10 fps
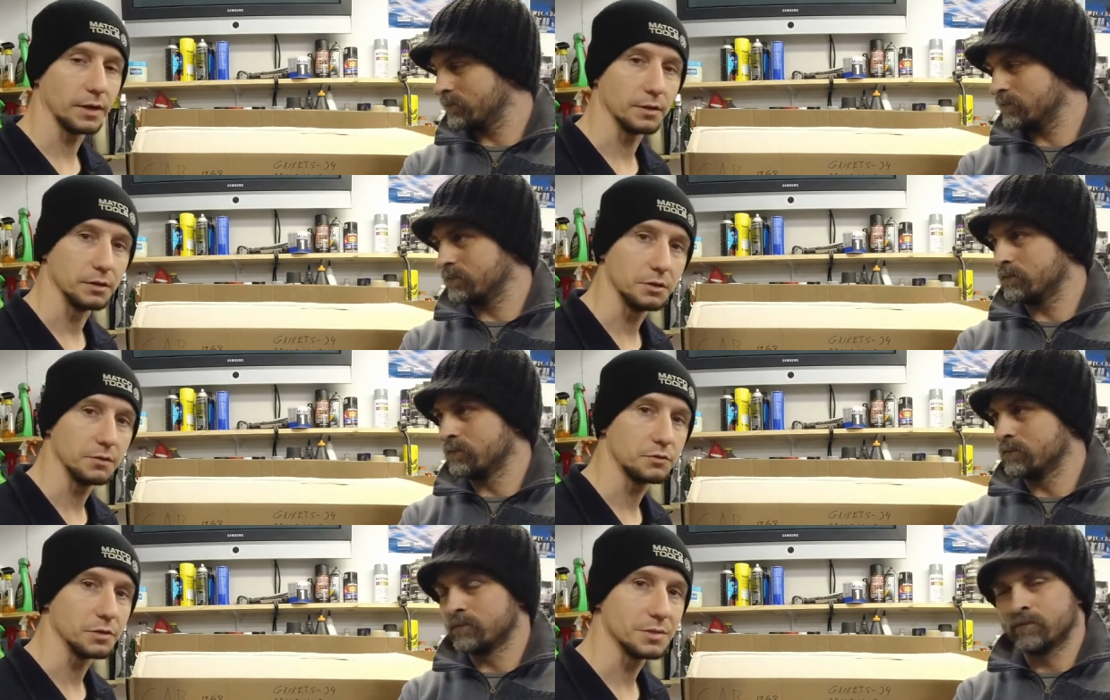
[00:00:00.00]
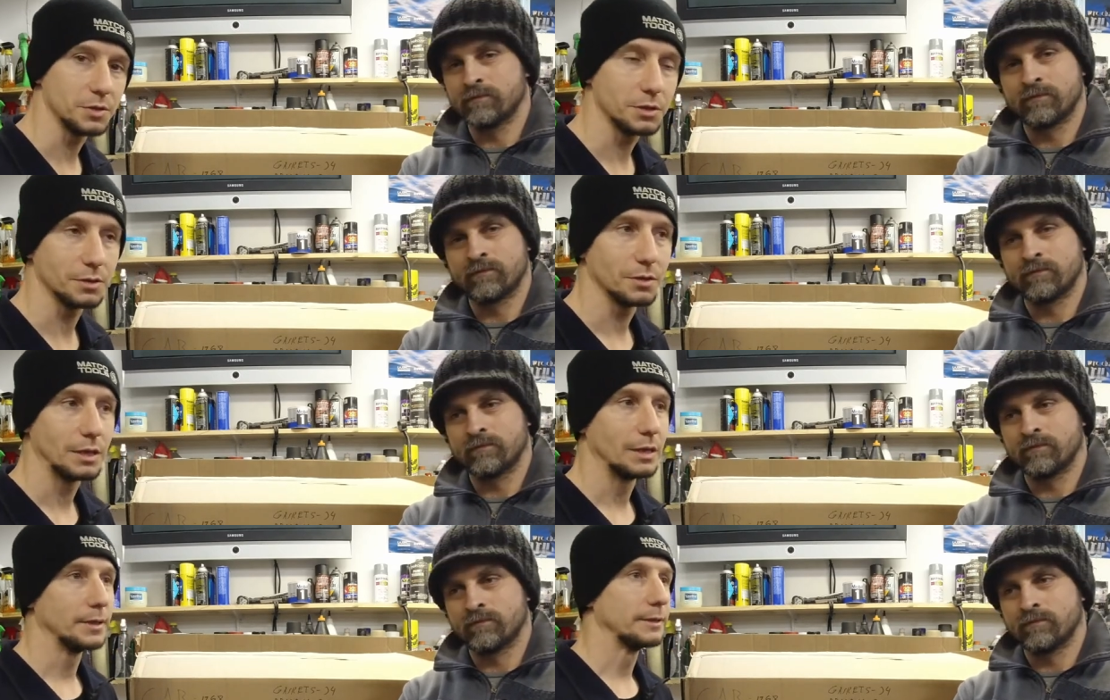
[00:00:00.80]
Speaker 1: like the diff transmission,
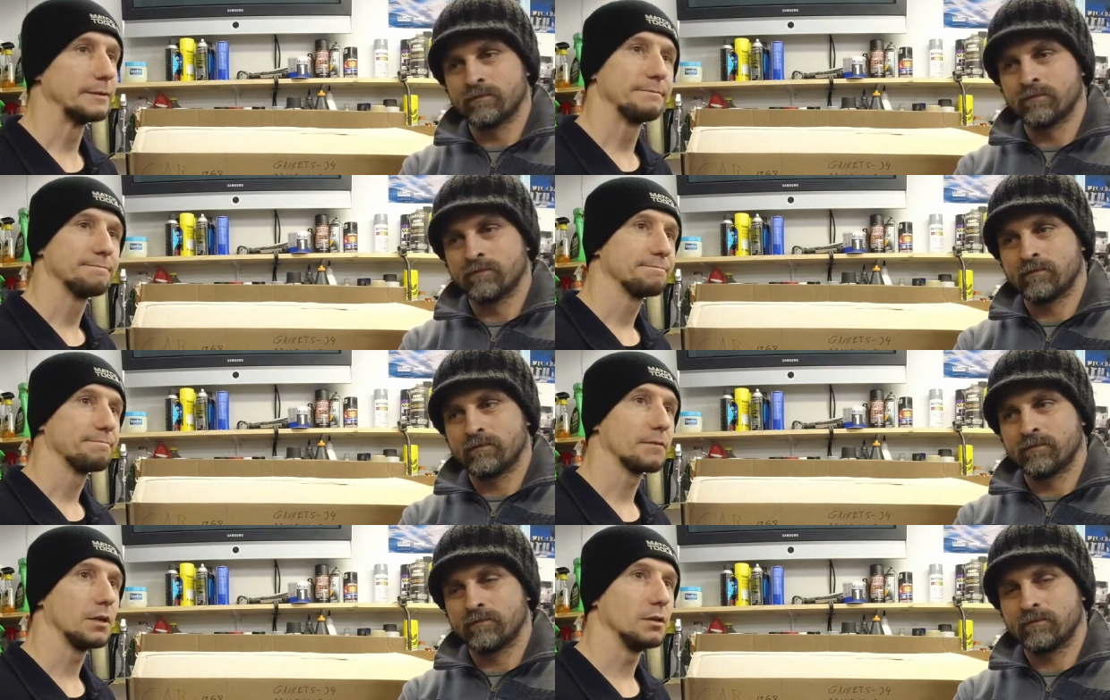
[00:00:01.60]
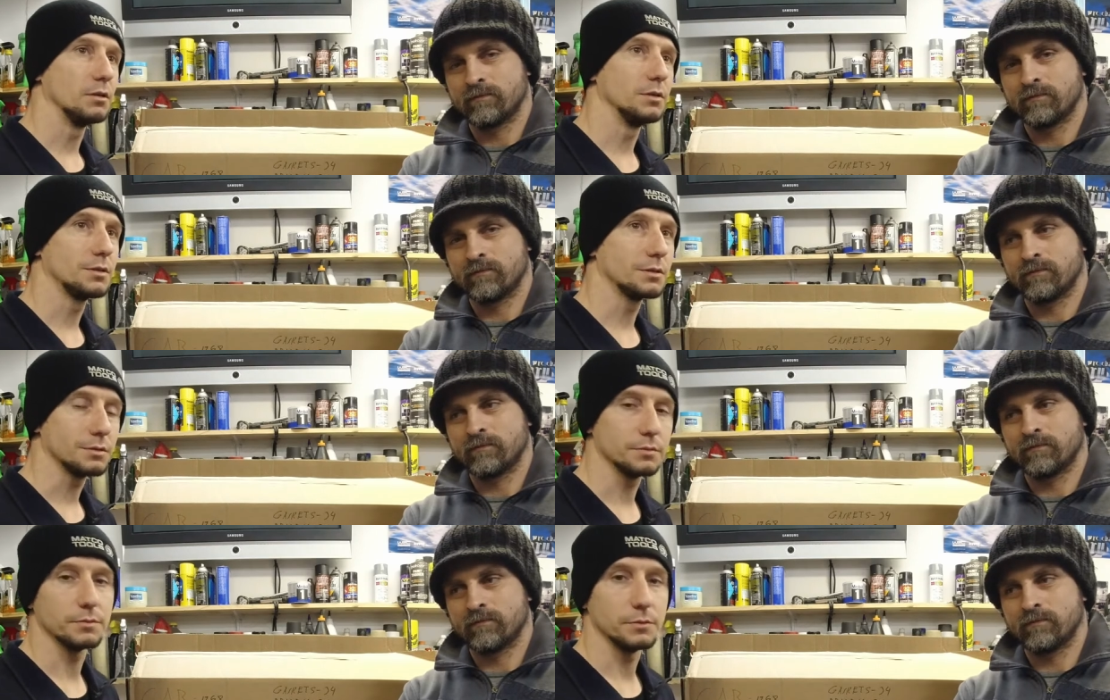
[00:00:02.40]
you know, it's